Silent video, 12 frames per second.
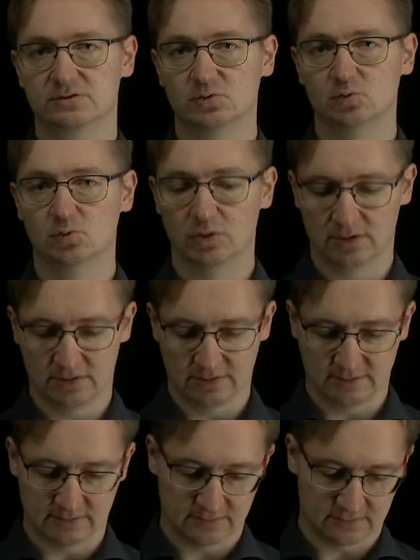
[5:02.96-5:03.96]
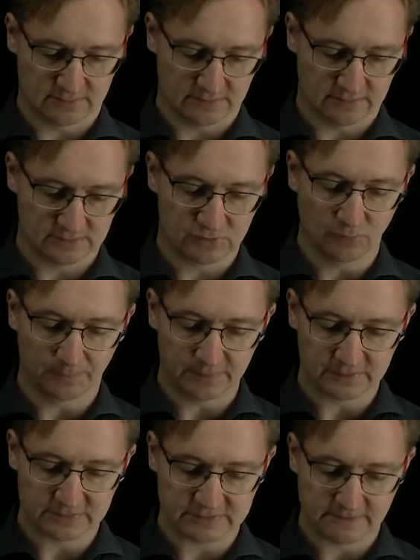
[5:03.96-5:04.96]
two
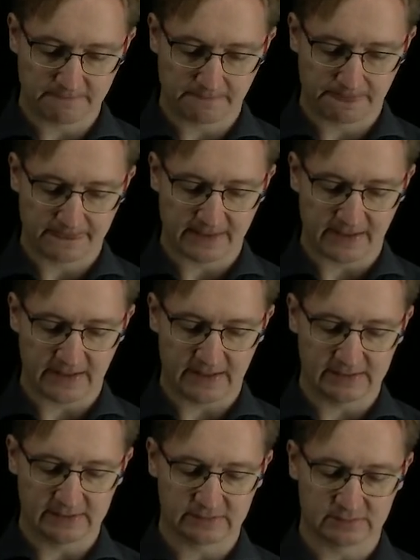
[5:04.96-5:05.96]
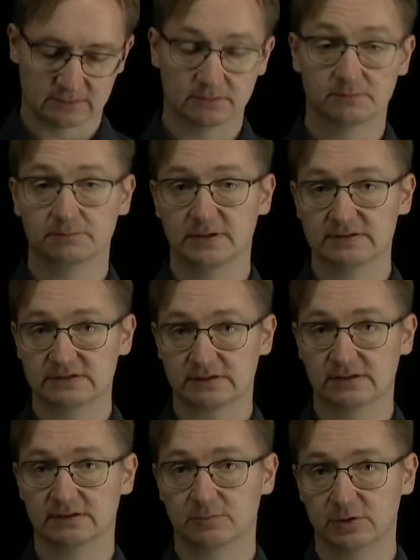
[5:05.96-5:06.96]
tuples, and
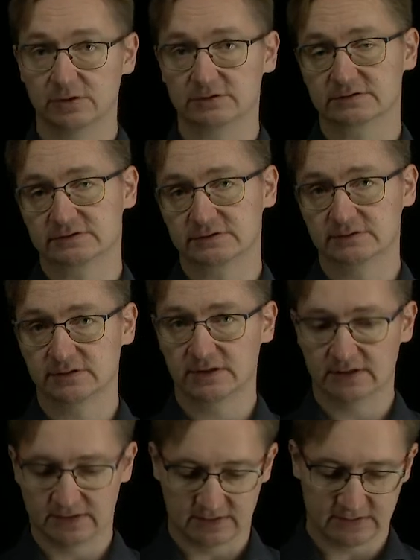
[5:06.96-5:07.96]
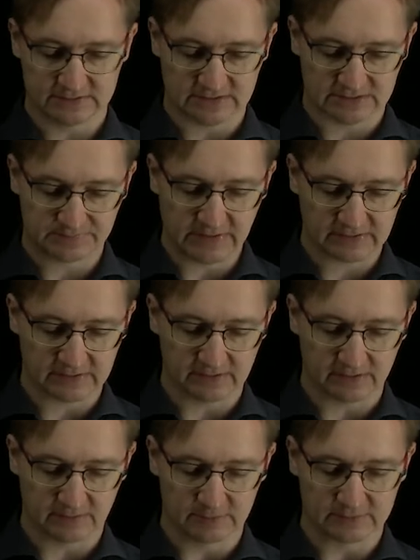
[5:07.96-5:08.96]
basically it works as expected.
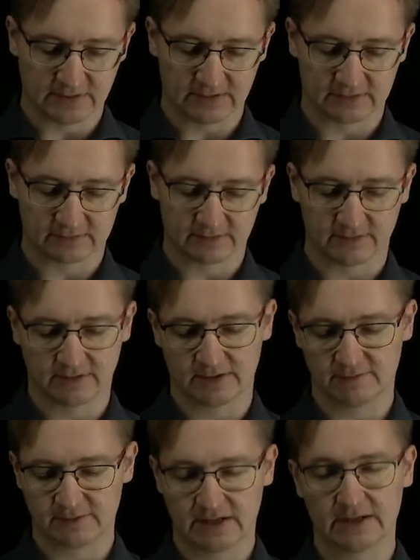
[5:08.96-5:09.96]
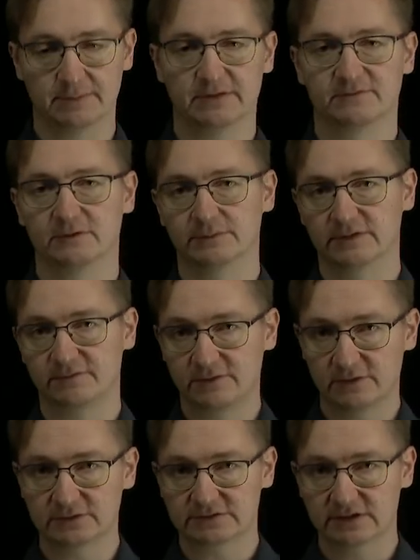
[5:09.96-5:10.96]
I will take every element from the
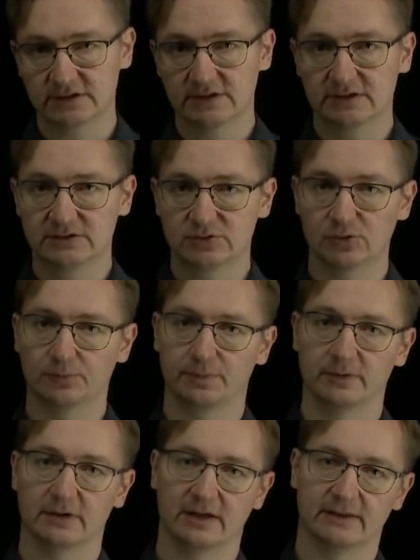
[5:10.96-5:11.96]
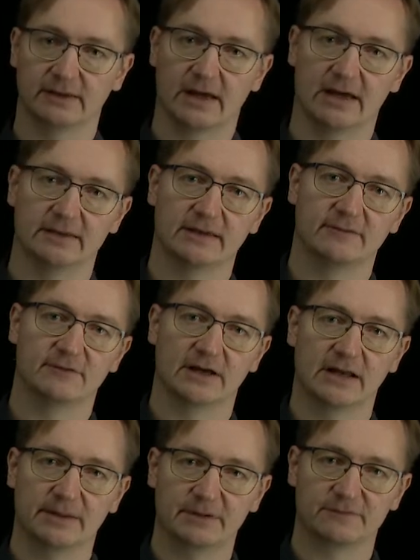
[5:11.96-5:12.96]
first tuple and add every
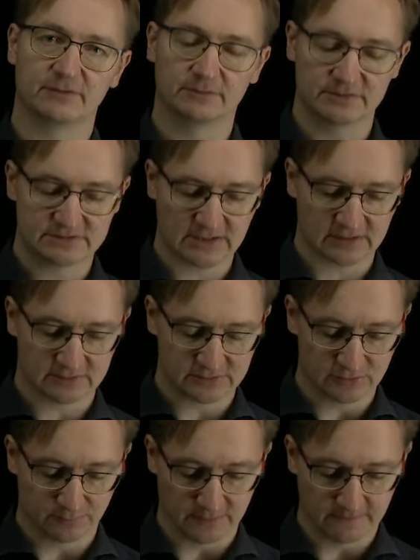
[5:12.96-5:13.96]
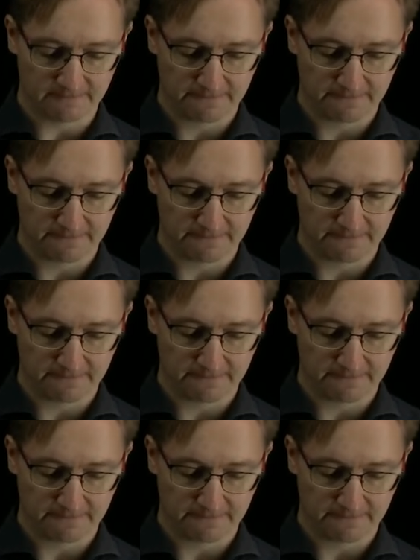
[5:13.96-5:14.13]
element from the second tuple.